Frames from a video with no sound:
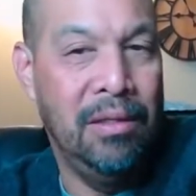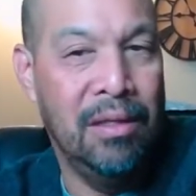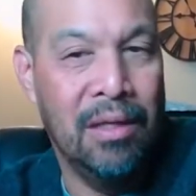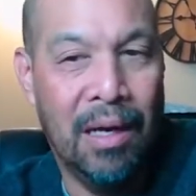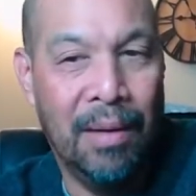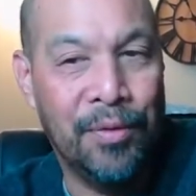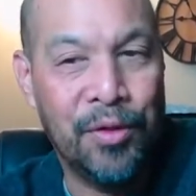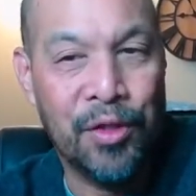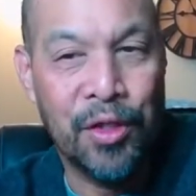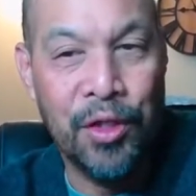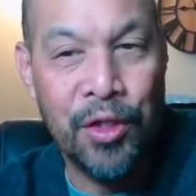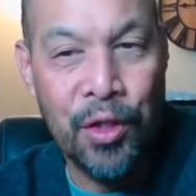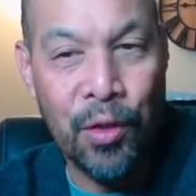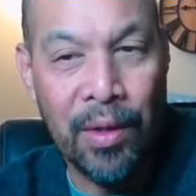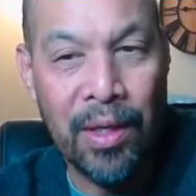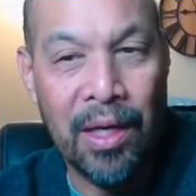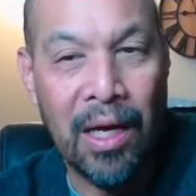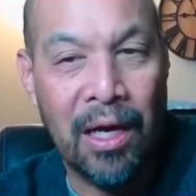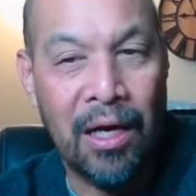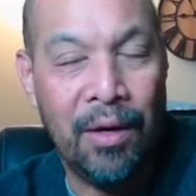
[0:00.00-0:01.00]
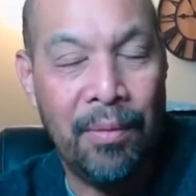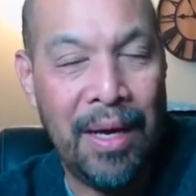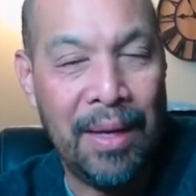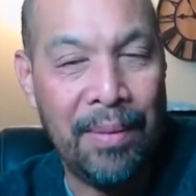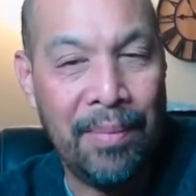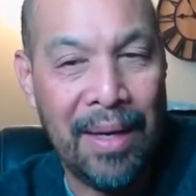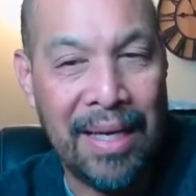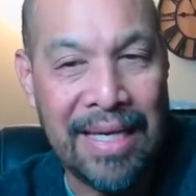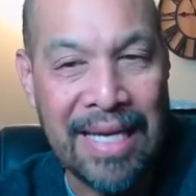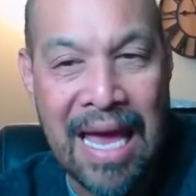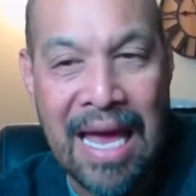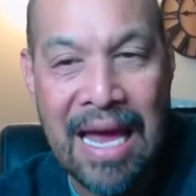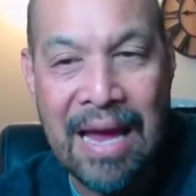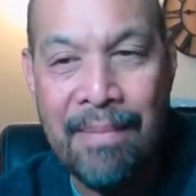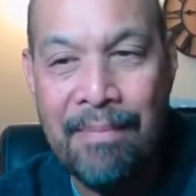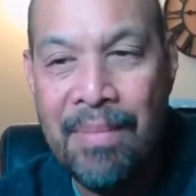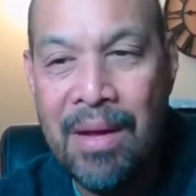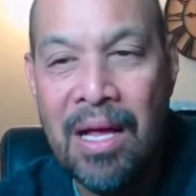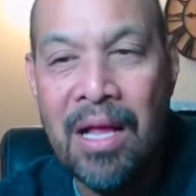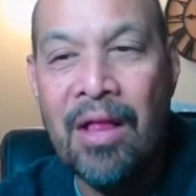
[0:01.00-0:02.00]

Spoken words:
I'm just gonna do it. I'm gonna make my game.